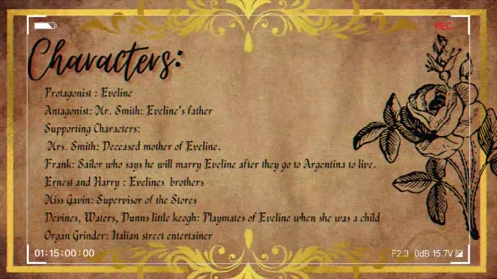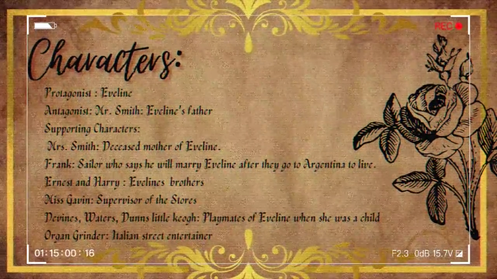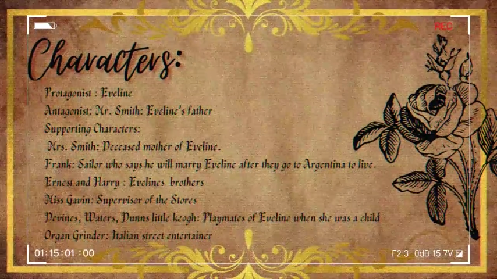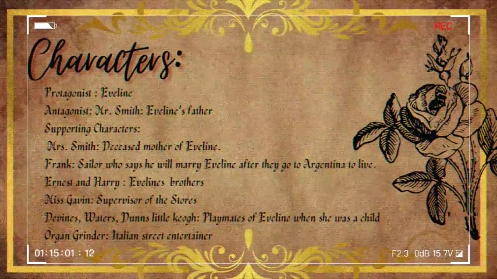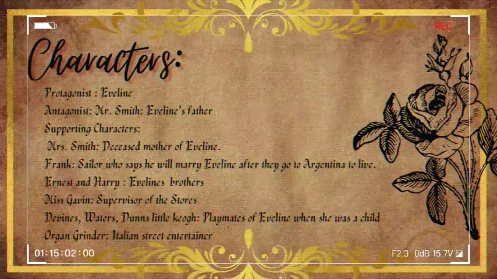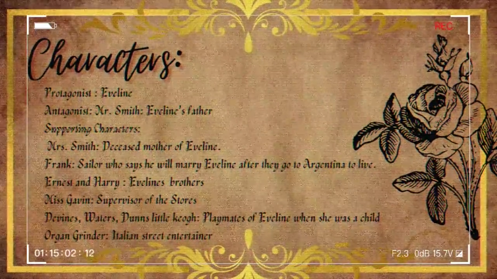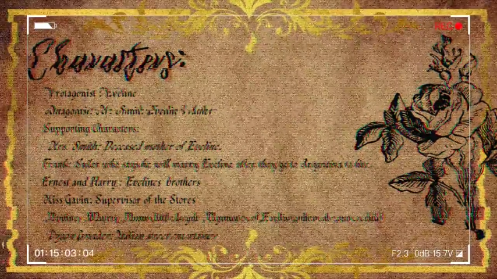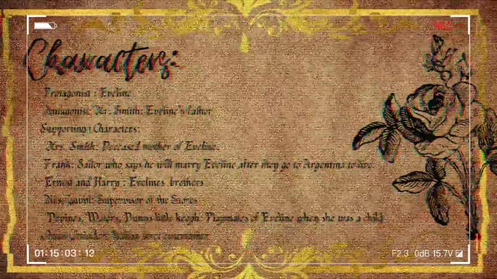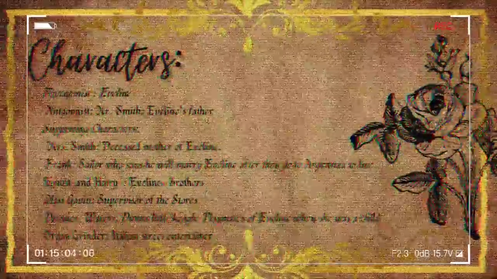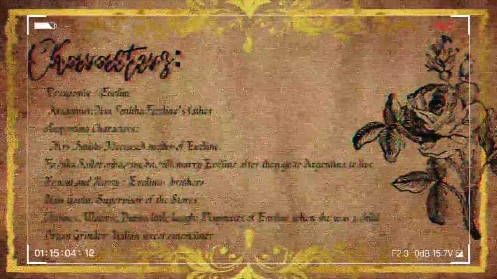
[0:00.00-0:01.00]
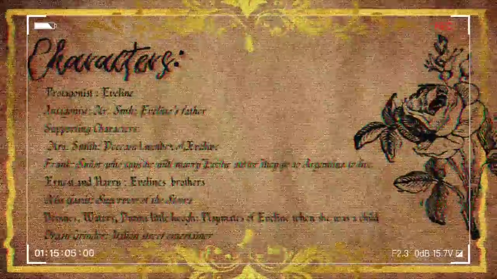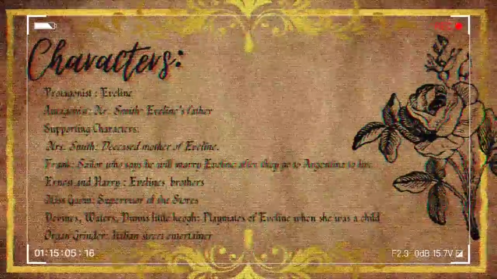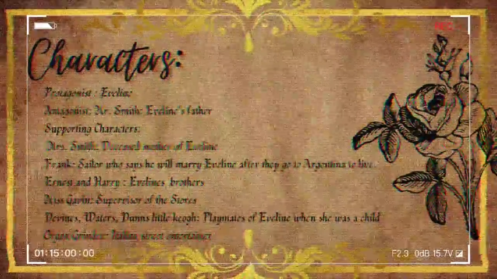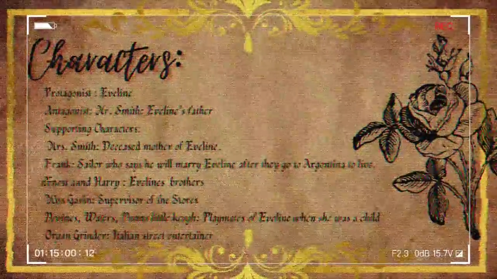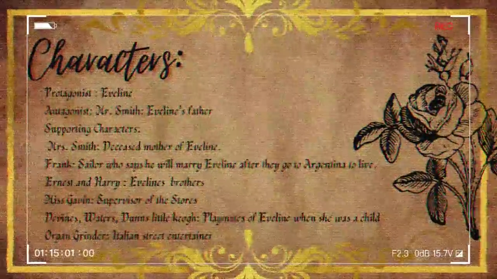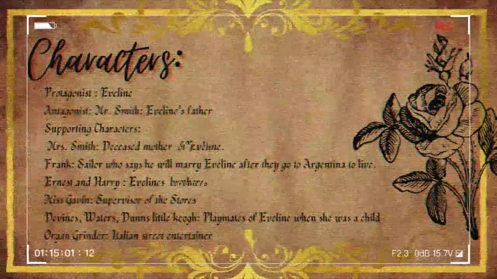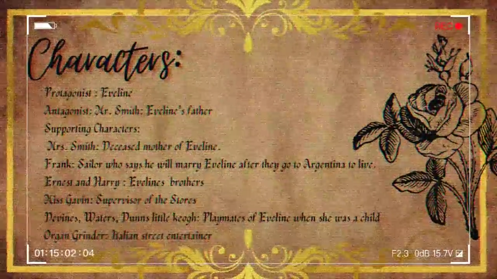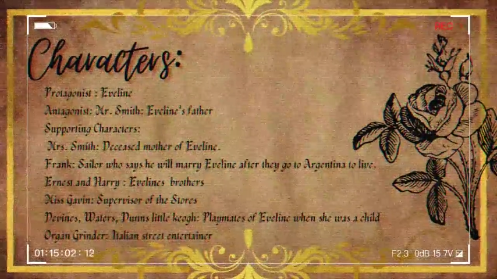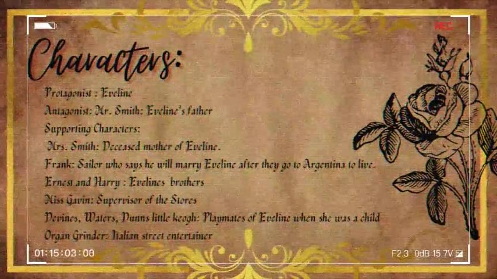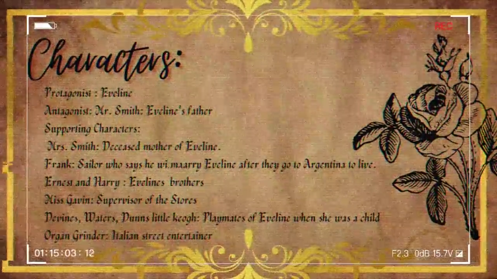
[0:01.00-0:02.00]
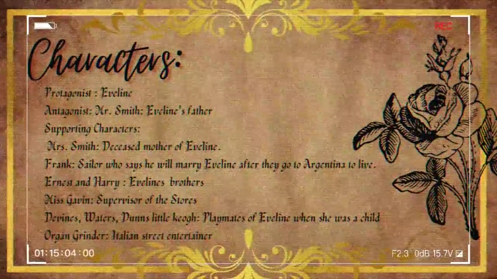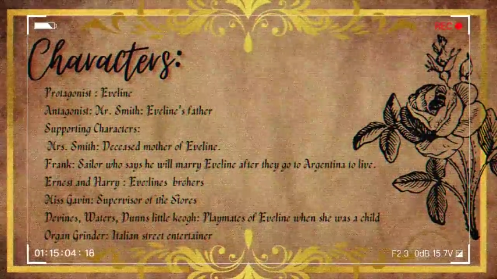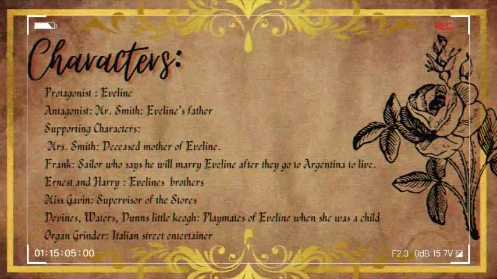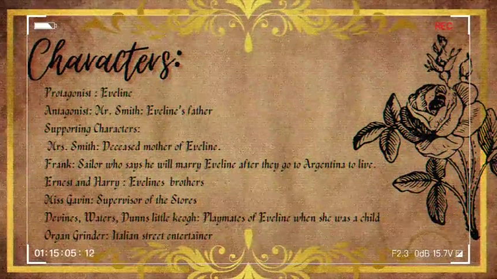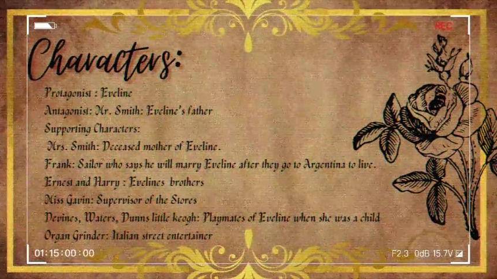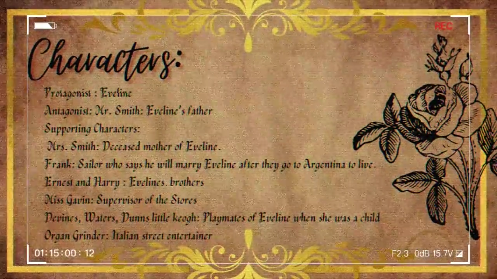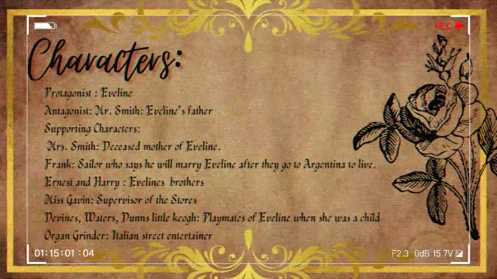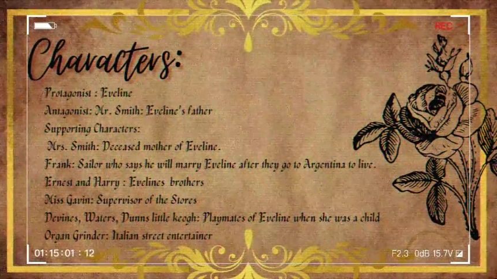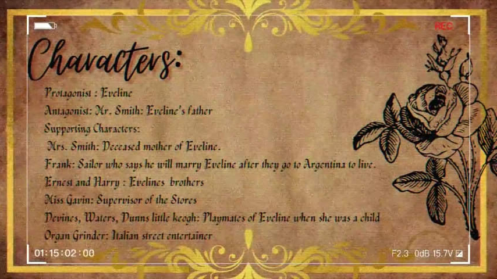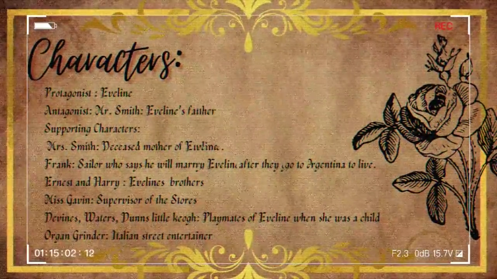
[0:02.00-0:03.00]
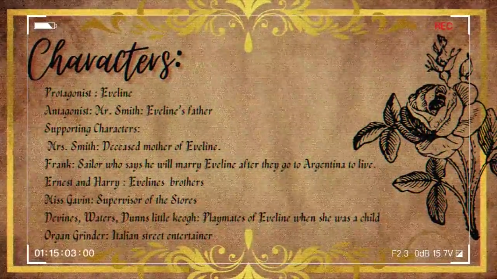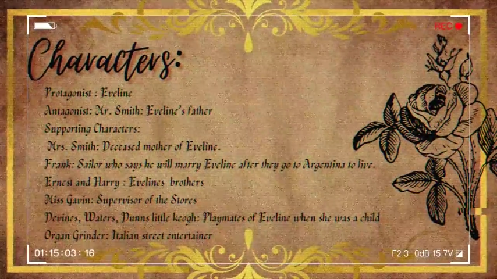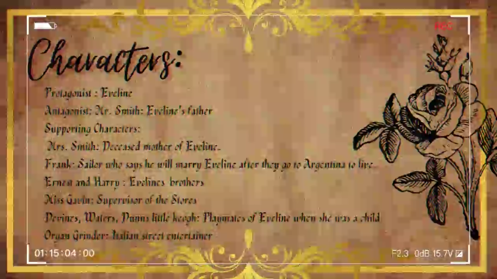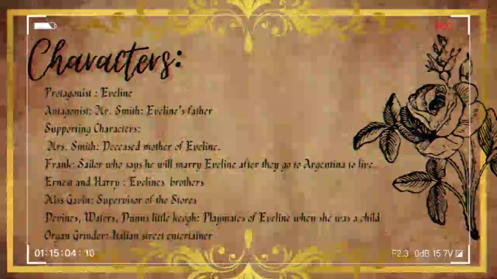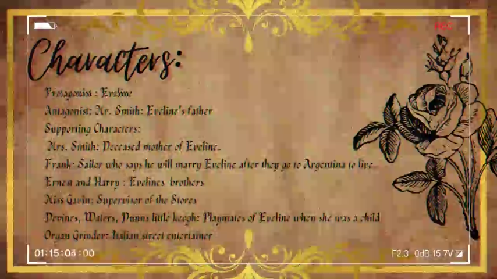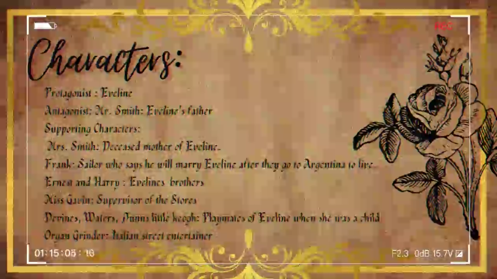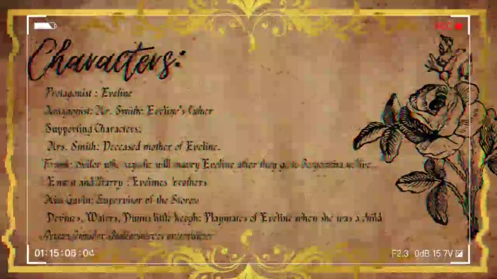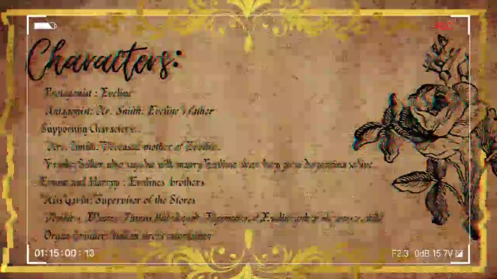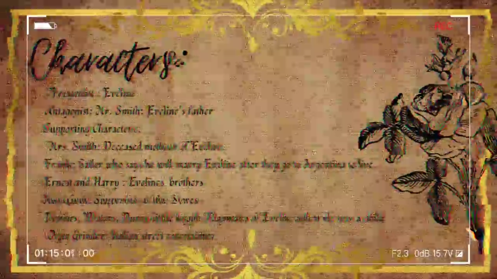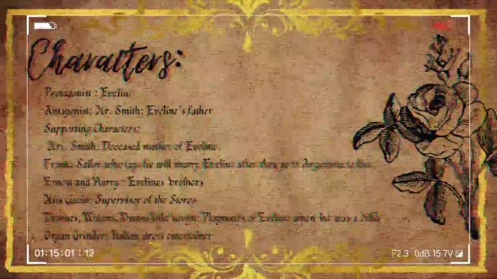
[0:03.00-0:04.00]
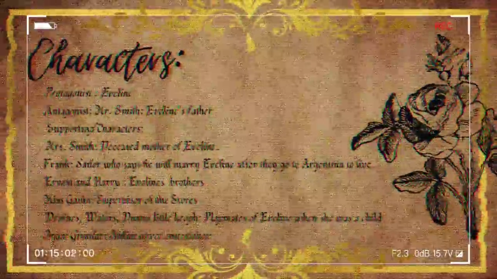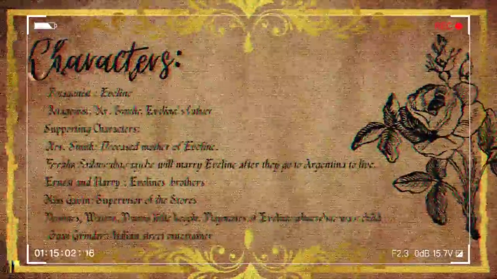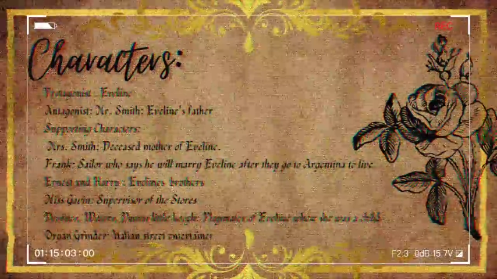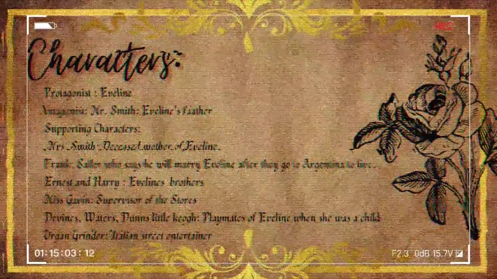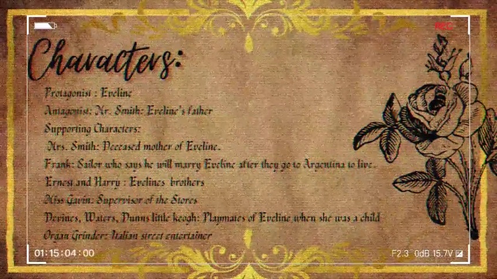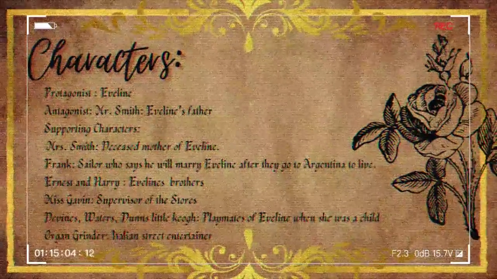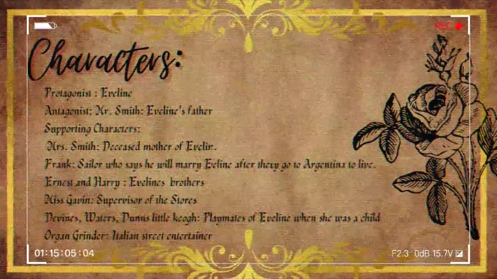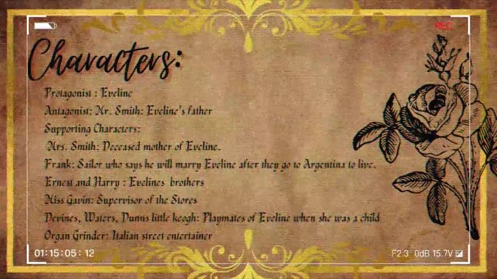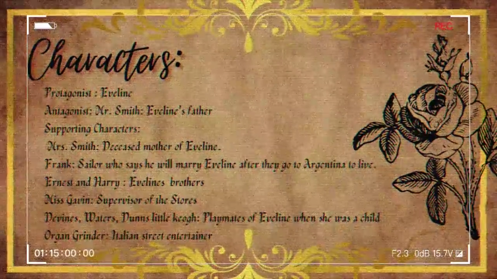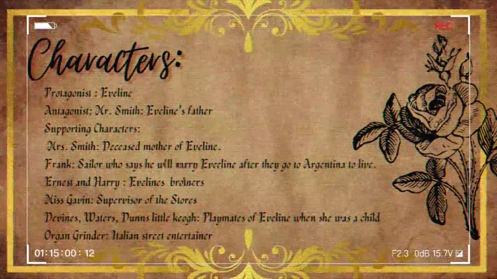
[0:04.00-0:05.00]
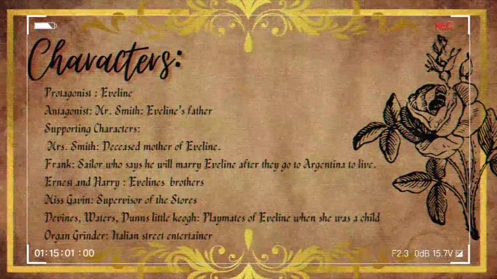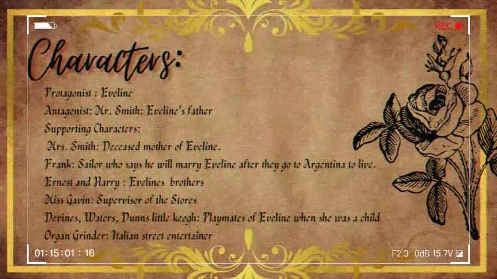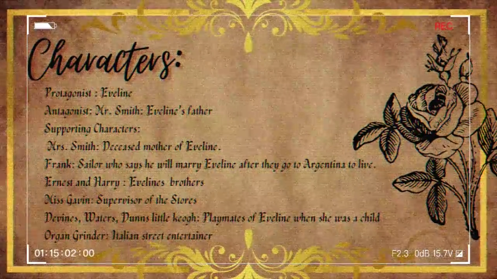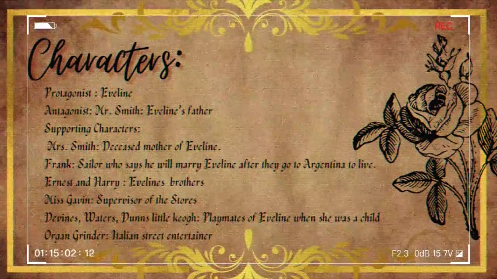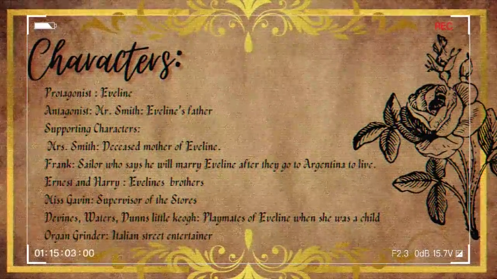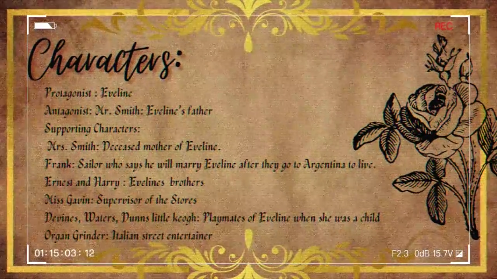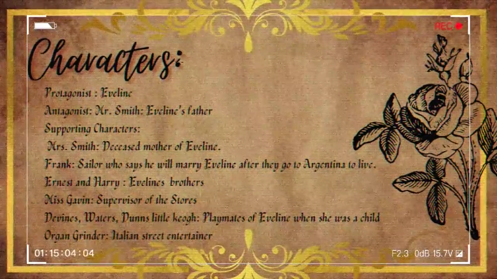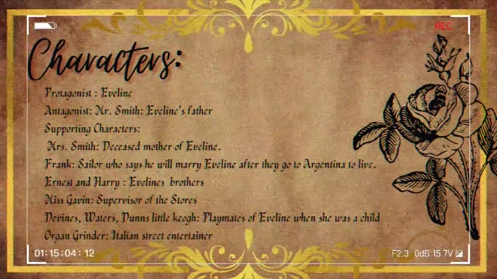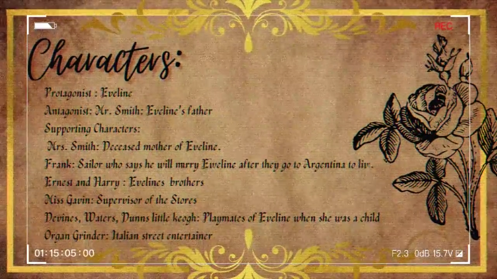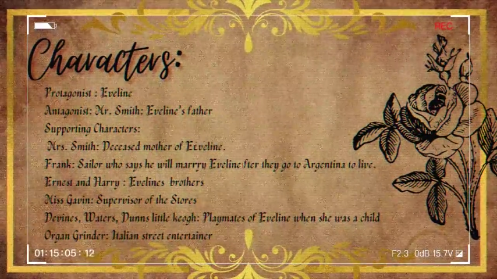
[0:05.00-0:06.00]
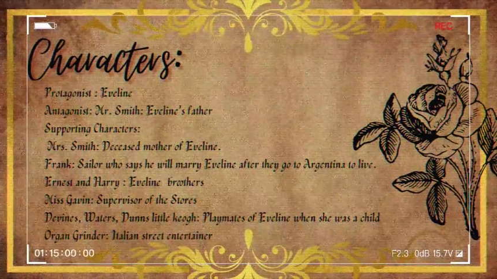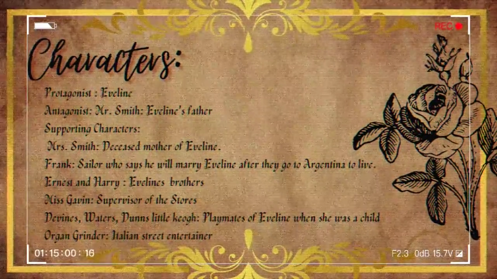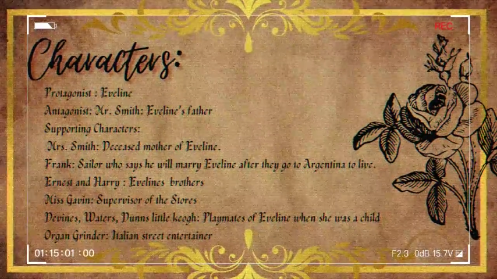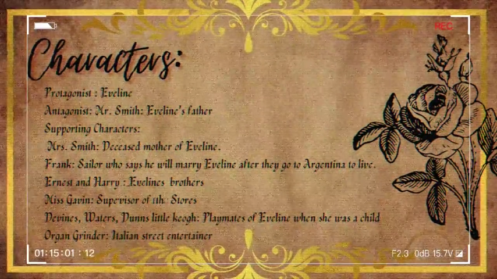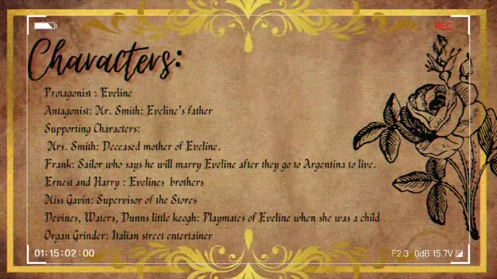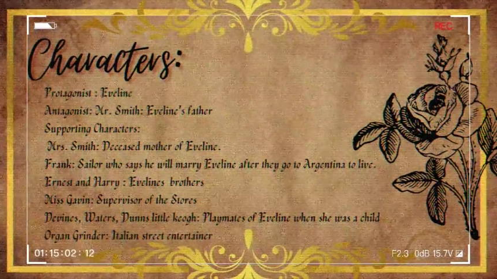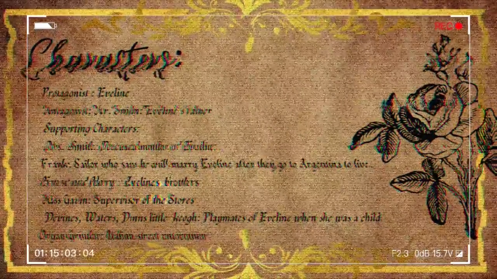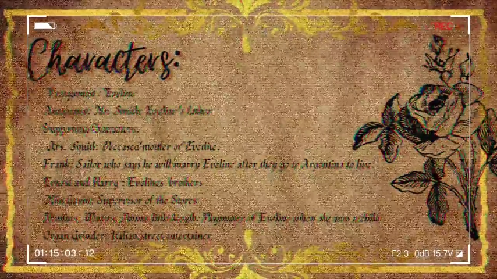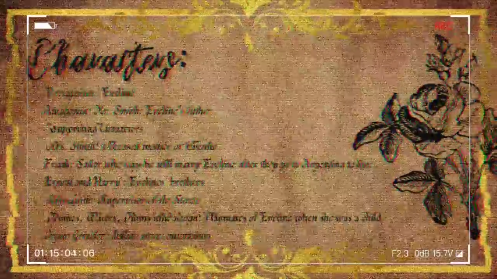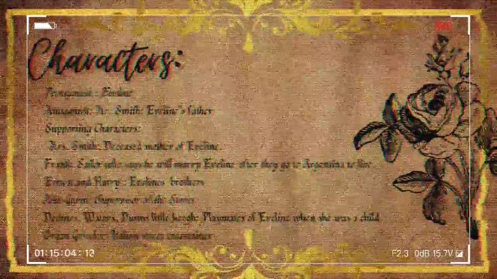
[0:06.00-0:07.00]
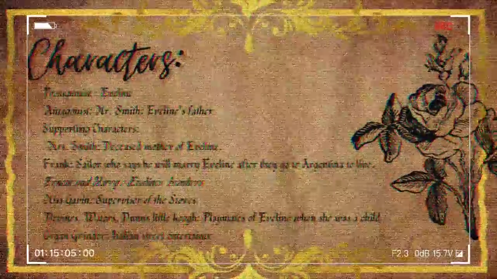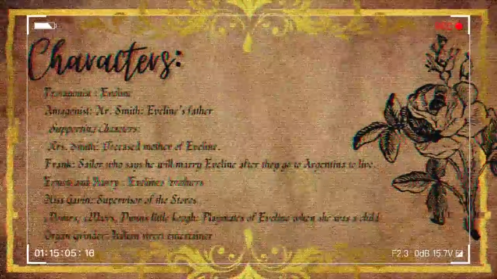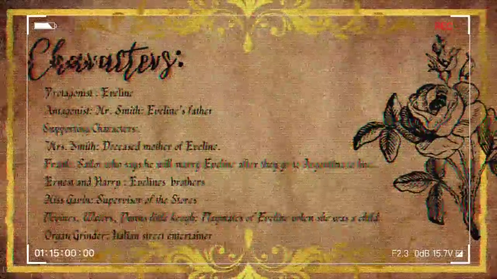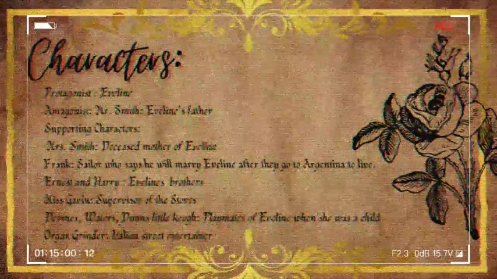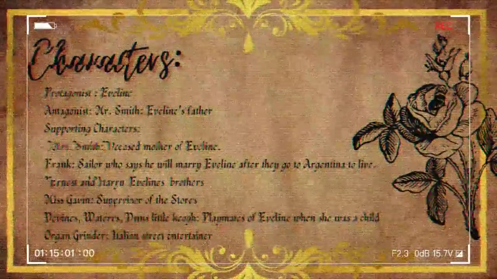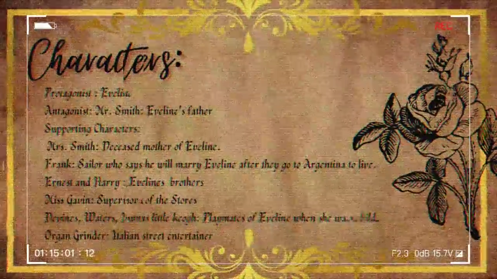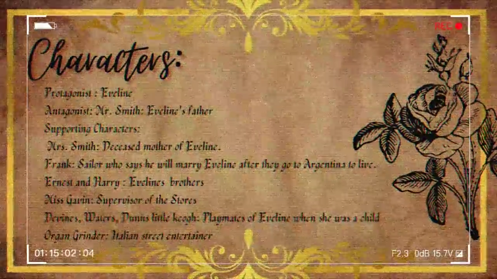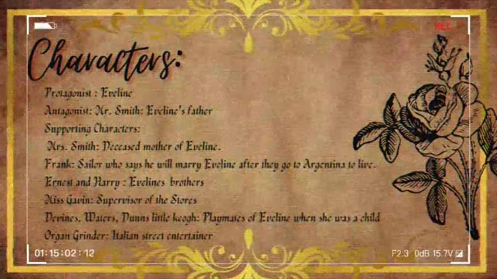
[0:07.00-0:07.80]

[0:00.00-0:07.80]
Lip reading: [unreadable: no face in view]